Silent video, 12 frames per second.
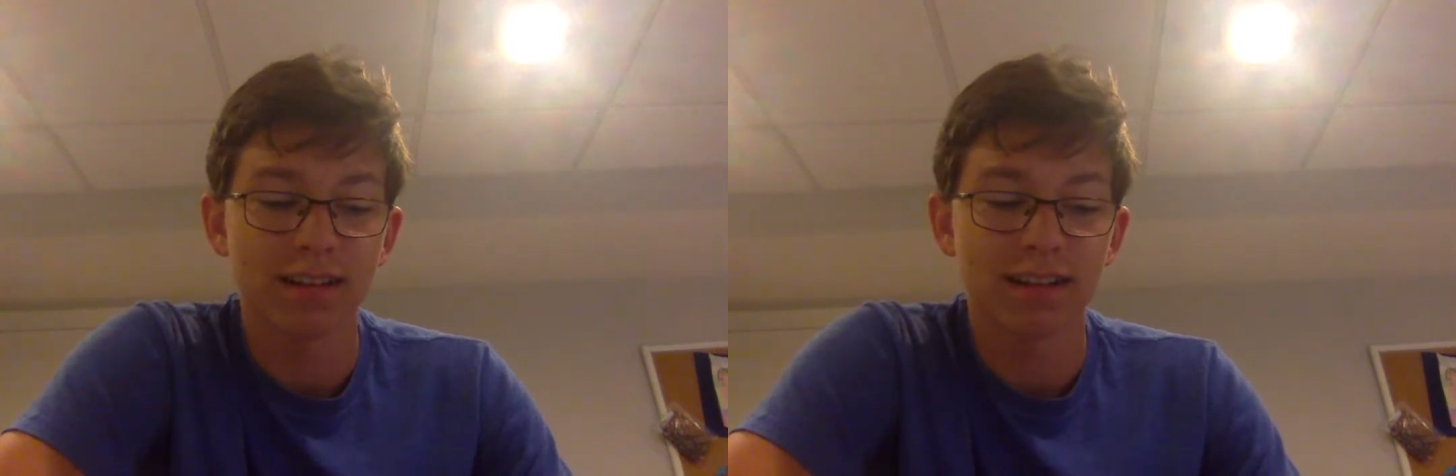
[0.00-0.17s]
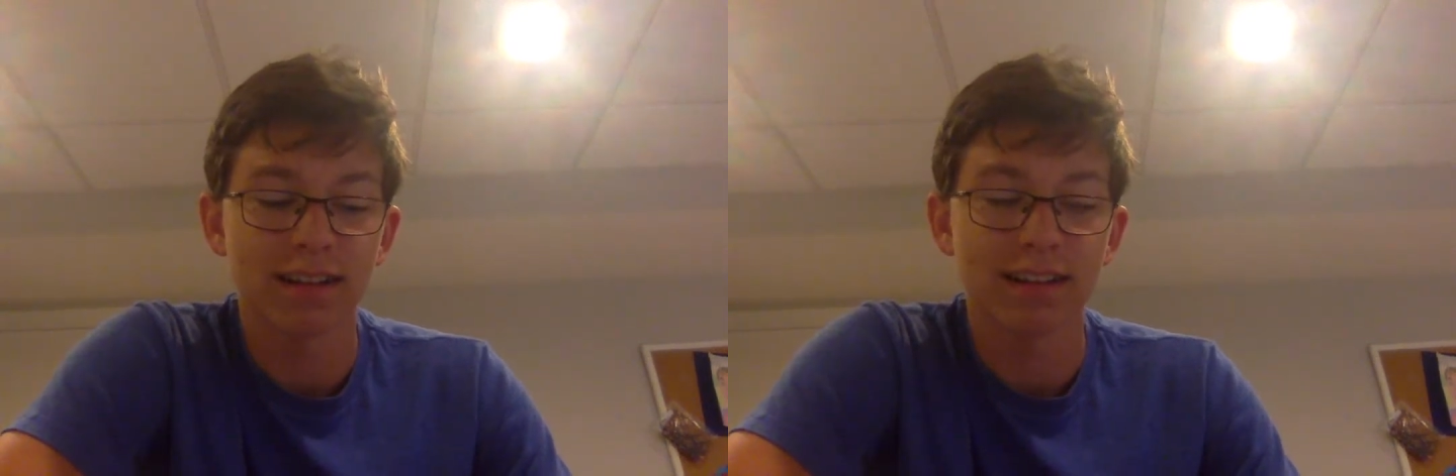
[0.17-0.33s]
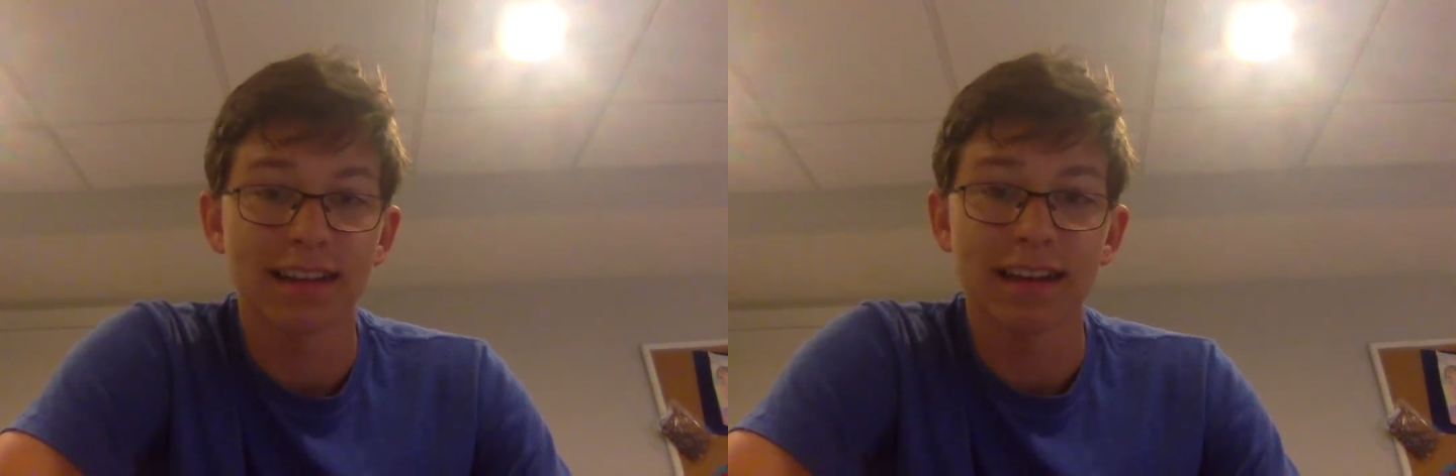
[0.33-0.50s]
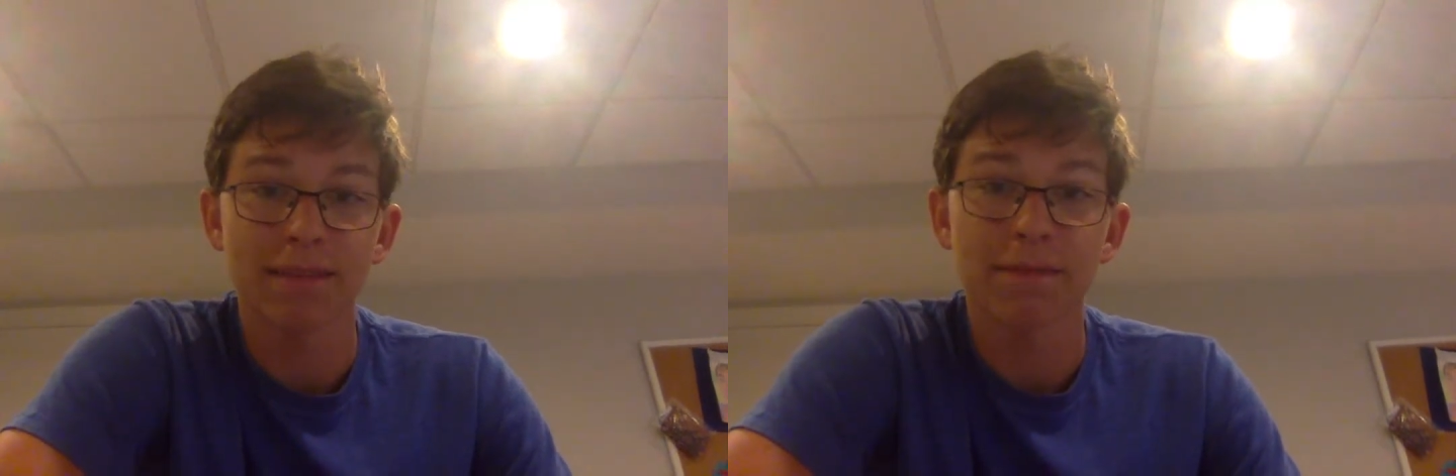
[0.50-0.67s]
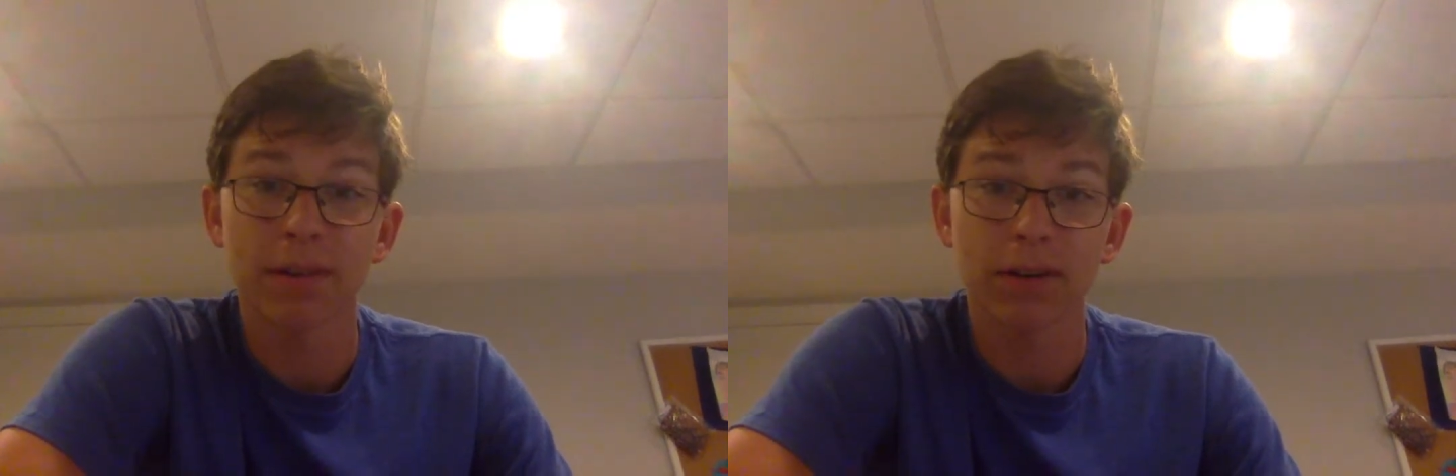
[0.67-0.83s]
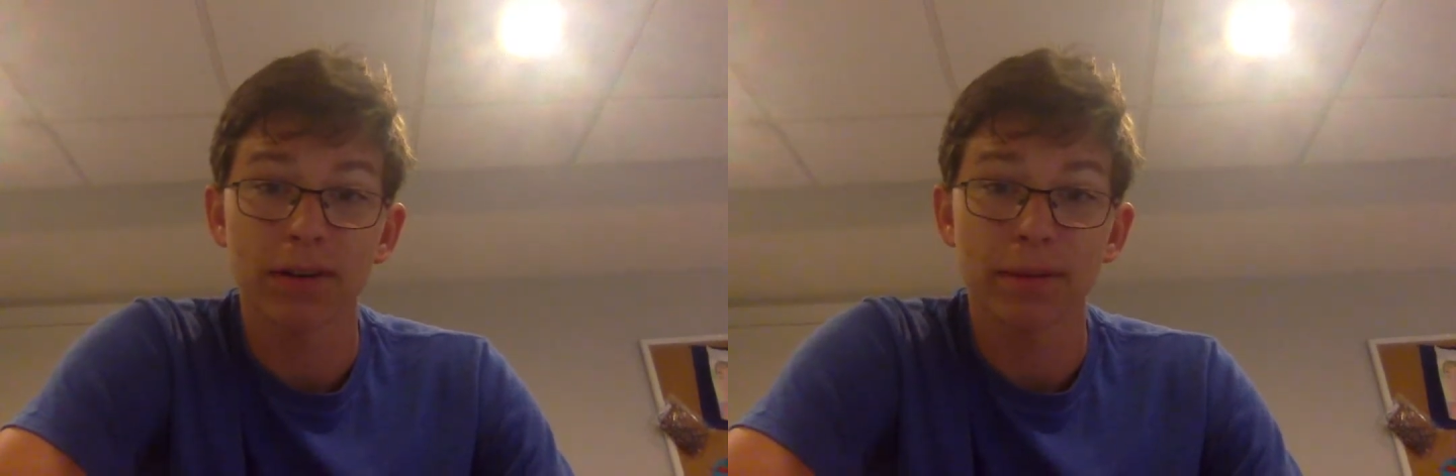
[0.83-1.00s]
Uh, yeah,
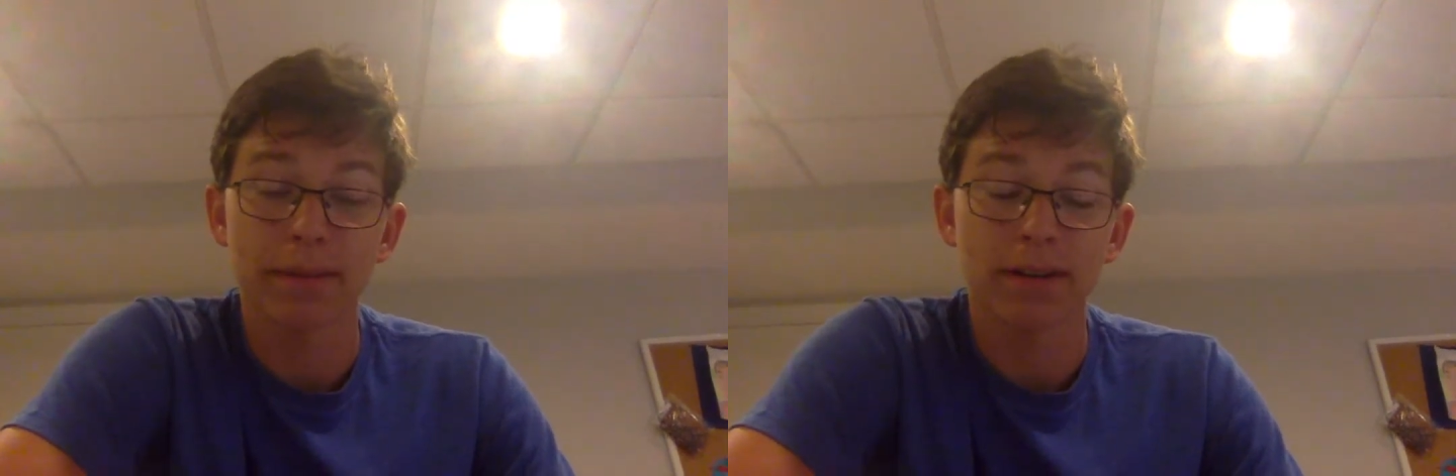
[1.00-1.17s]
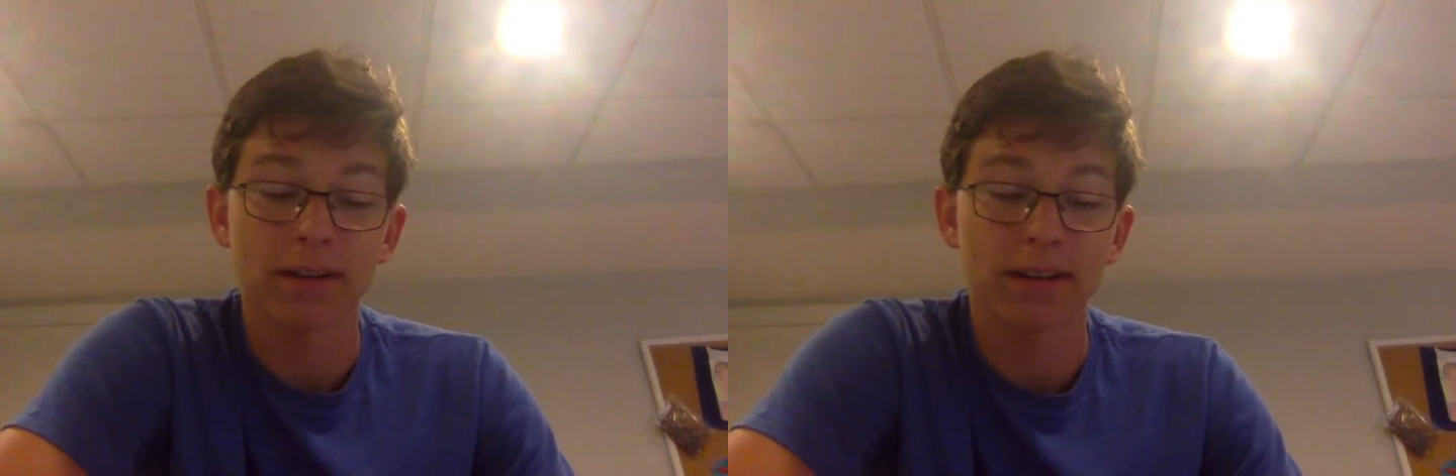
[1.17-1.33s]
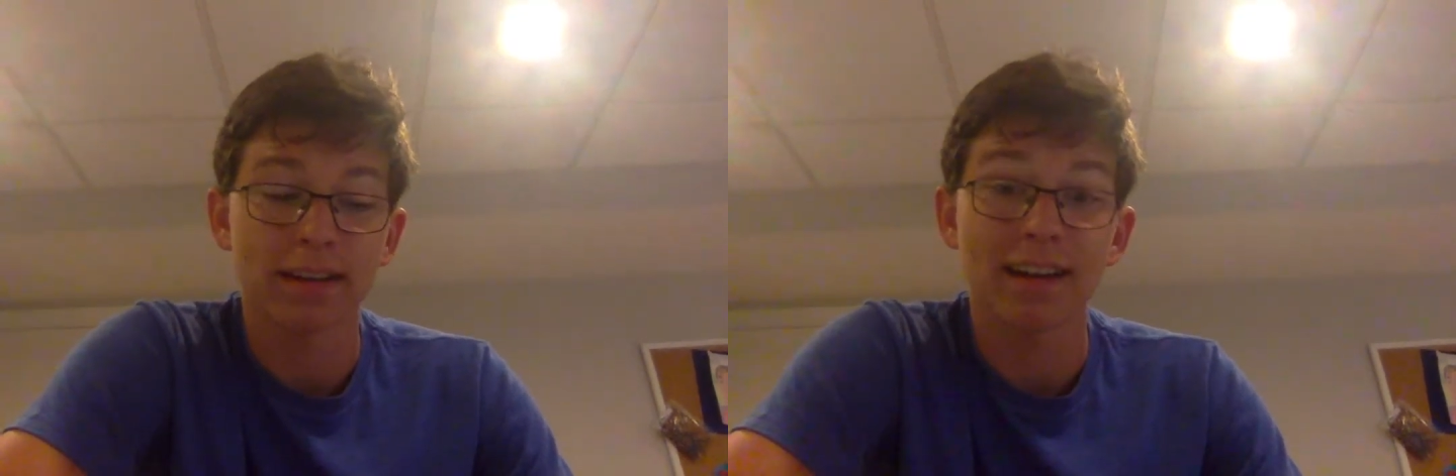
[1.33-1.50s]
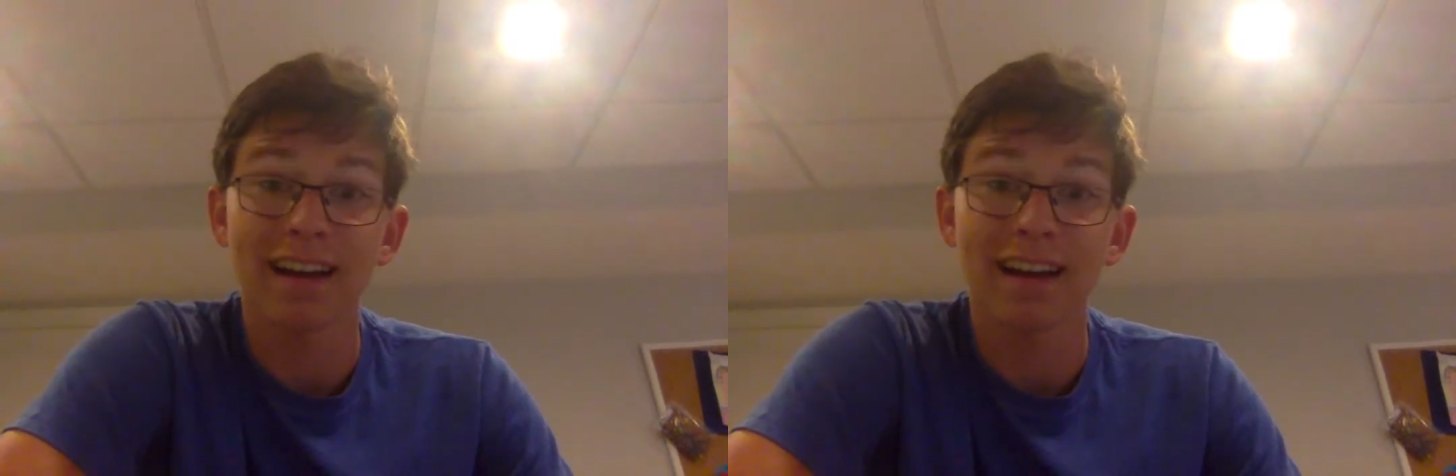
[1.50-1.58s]
very American.